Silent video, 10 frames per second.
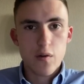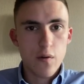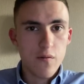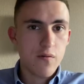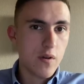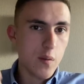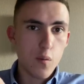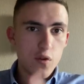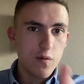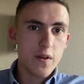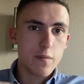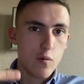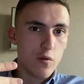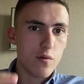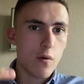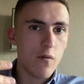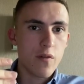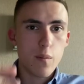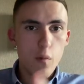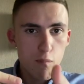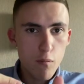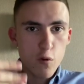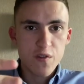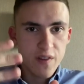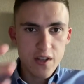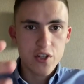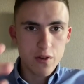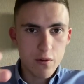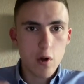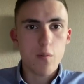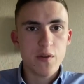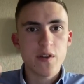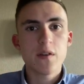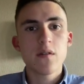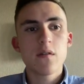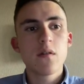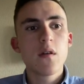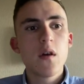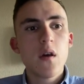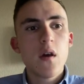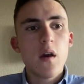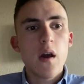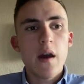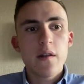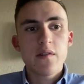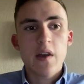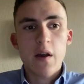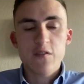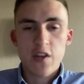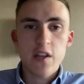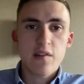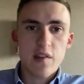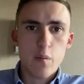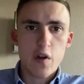of the multinational company. And after gaining some